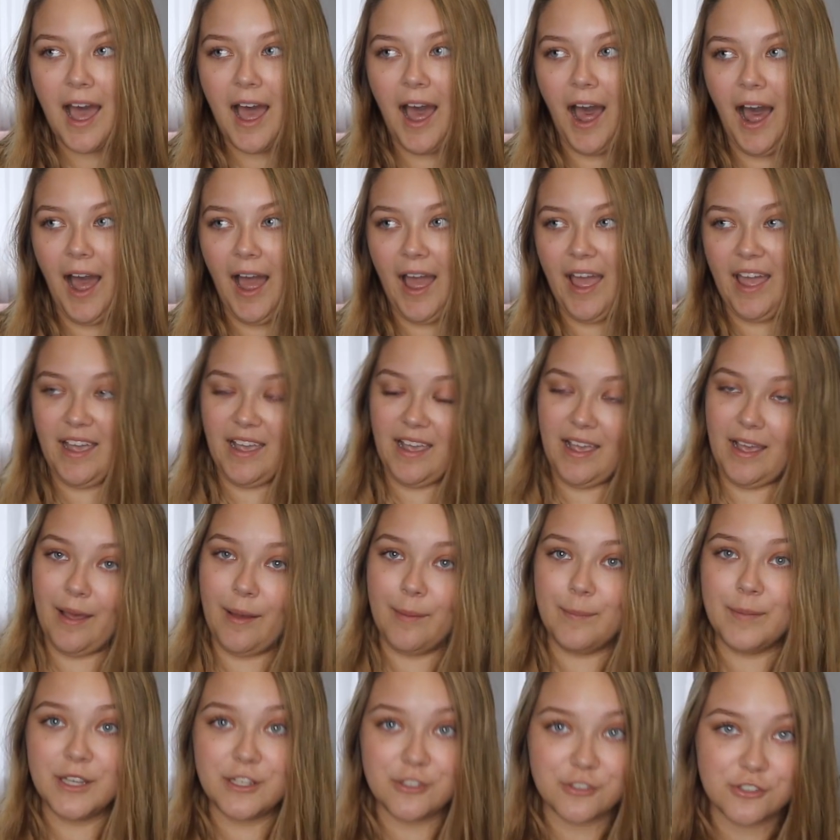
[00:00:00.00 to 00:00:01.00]
I
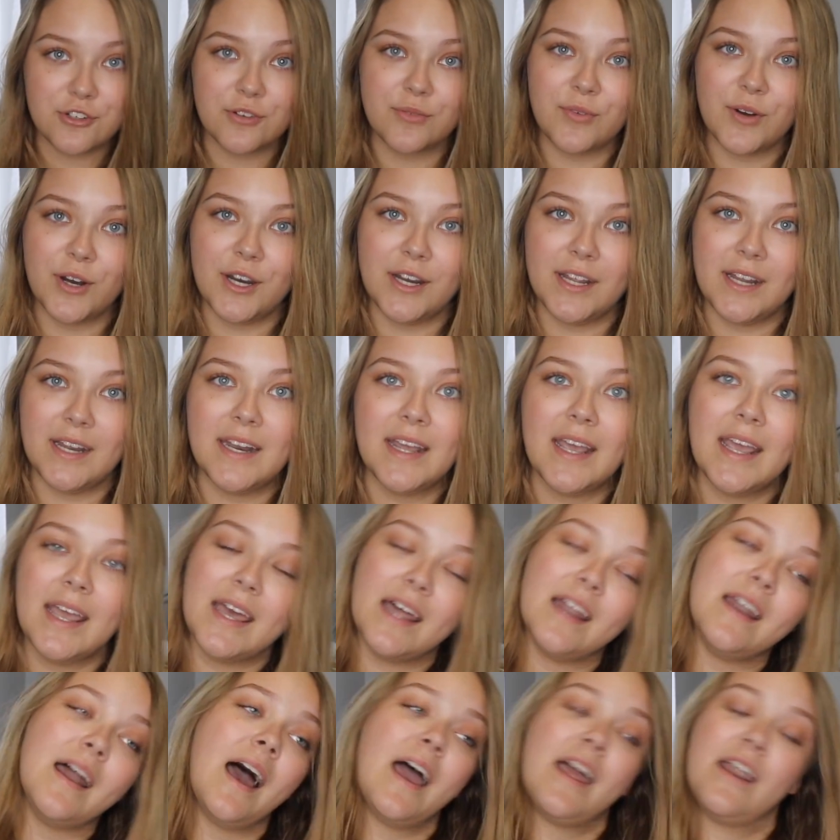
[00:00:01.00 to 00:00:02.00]
am introverted
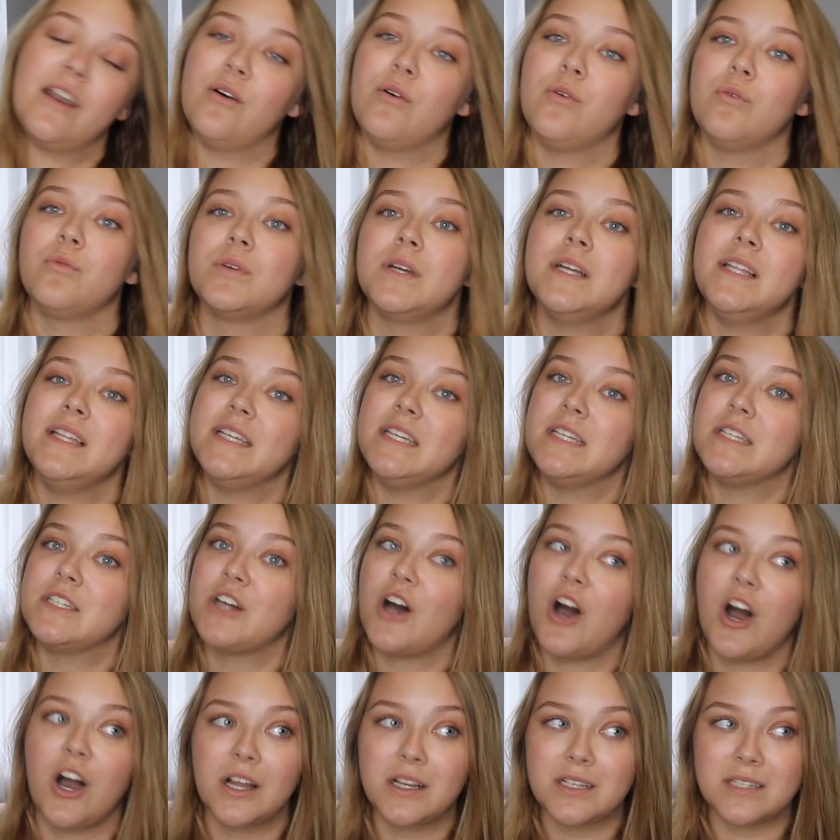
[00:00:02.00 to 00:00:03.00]
and I don't really
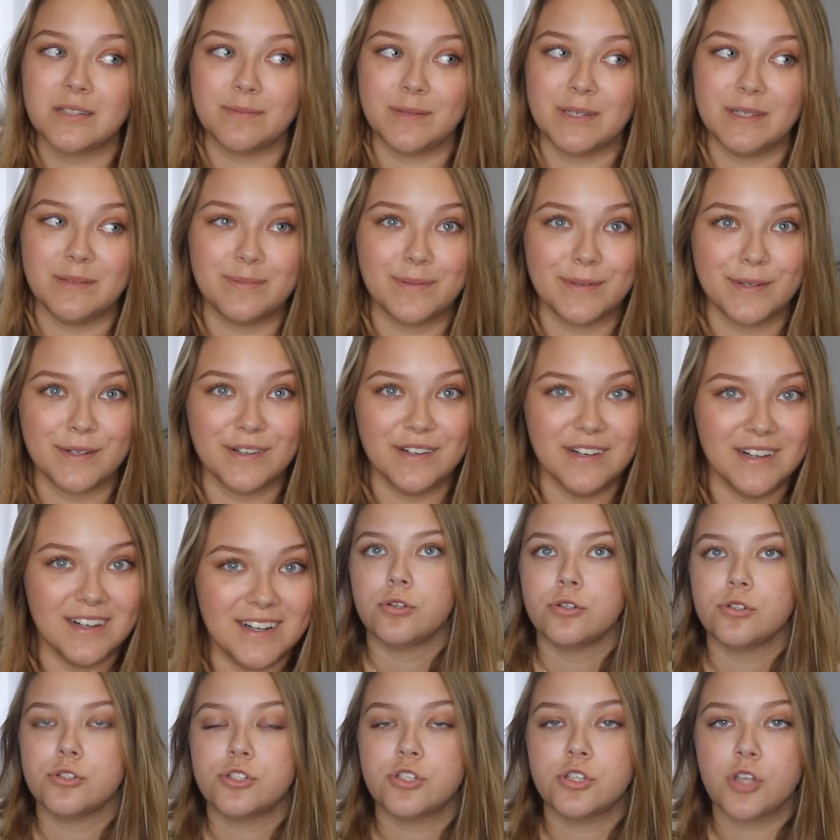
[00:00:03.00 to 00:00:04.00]
talk to people.
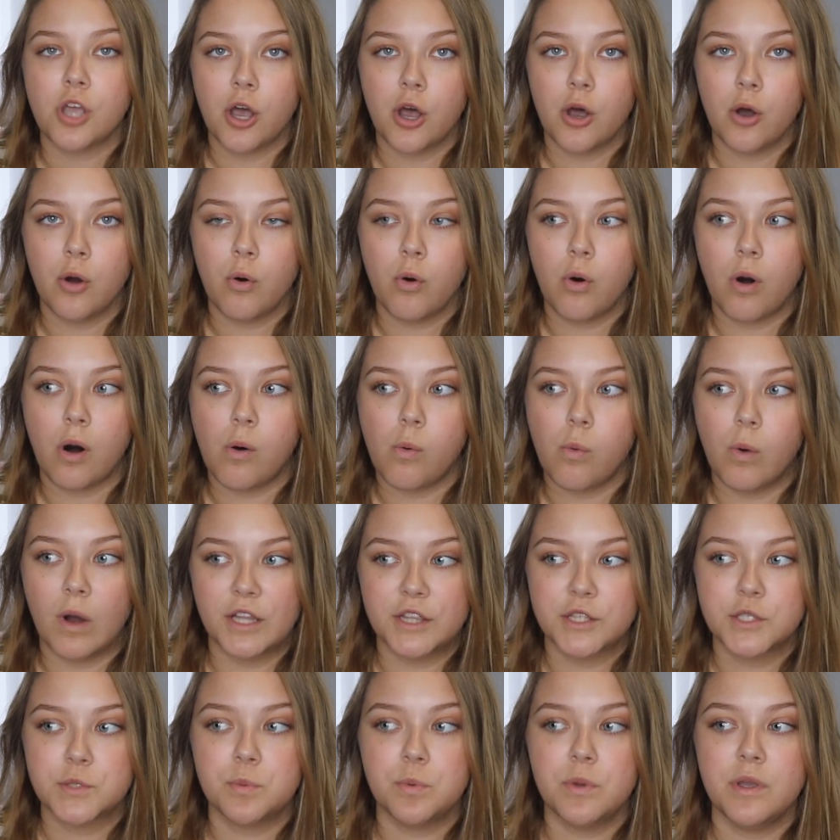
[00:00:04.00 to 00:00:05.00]
So
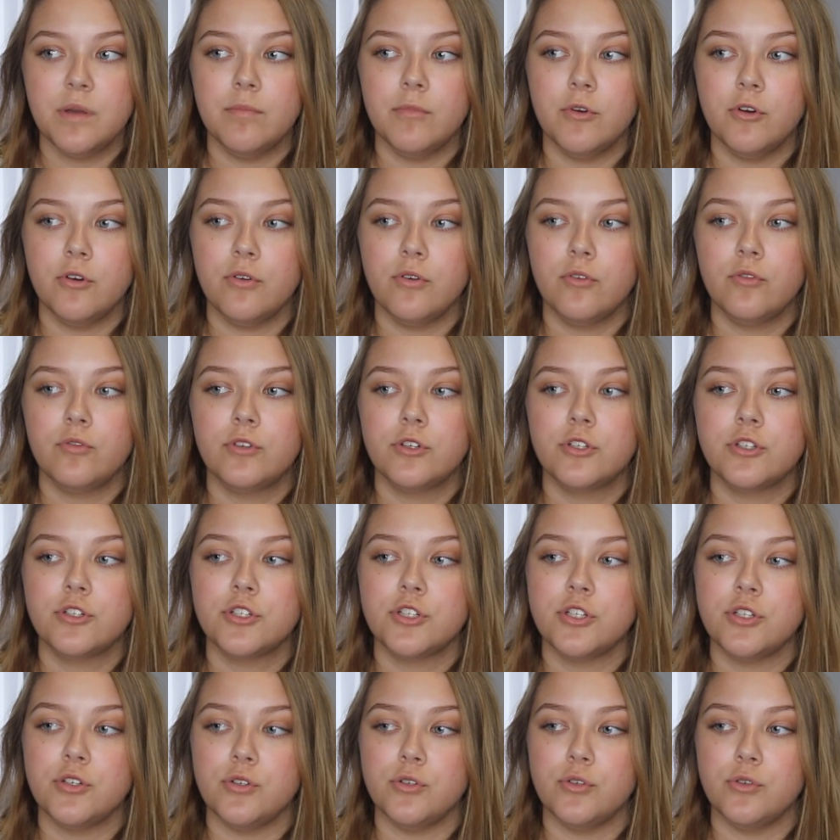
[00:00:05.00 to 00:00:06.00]
once we moved
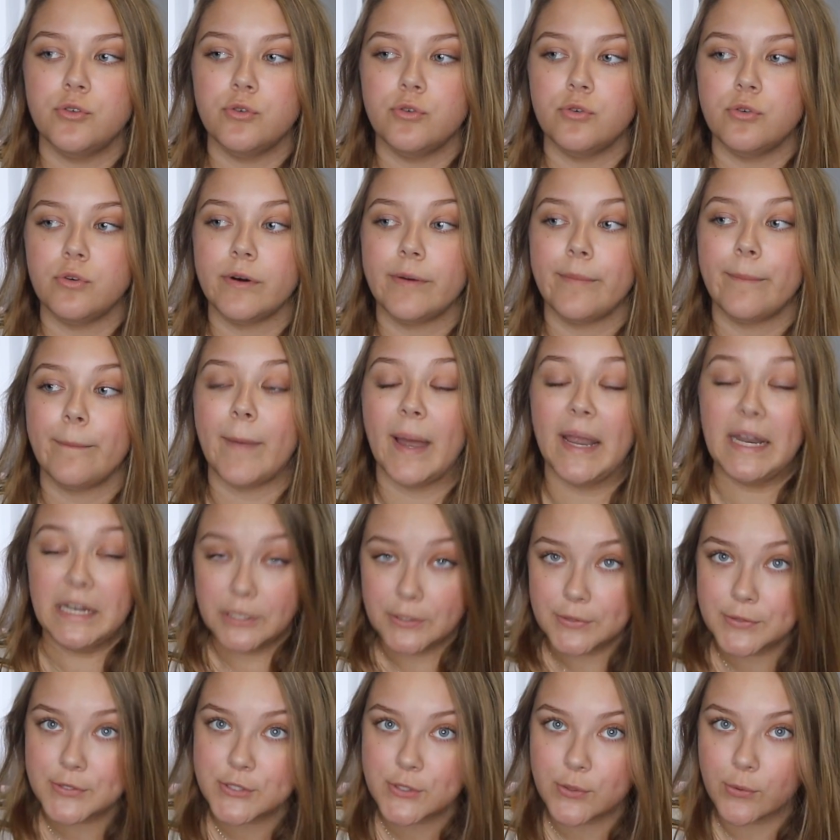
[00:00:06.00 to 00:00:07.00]
to my
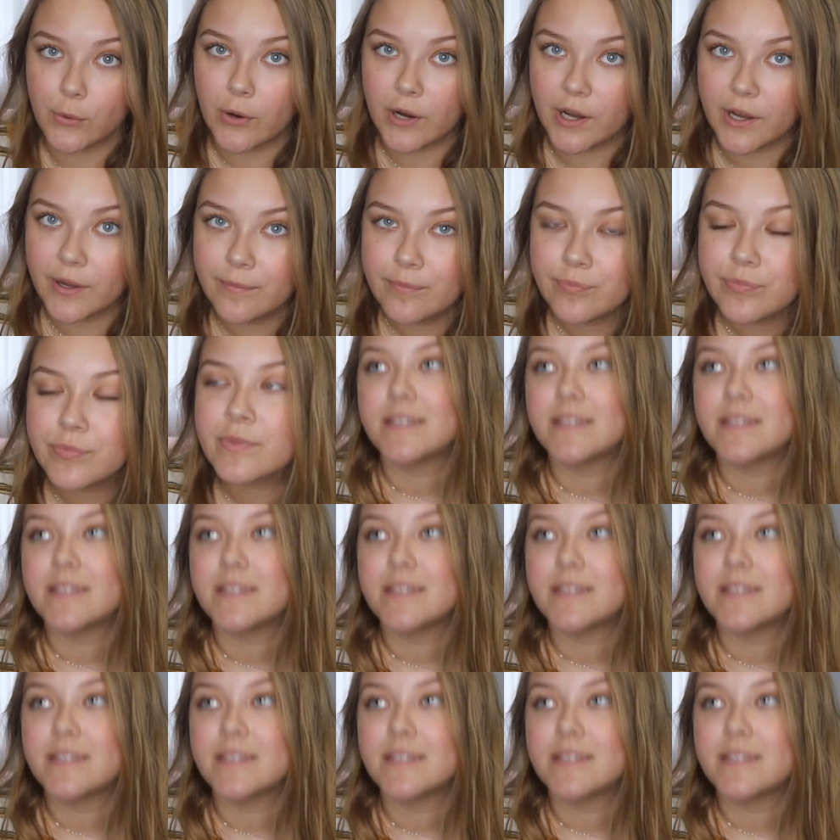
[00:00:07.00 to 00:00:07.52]
new school,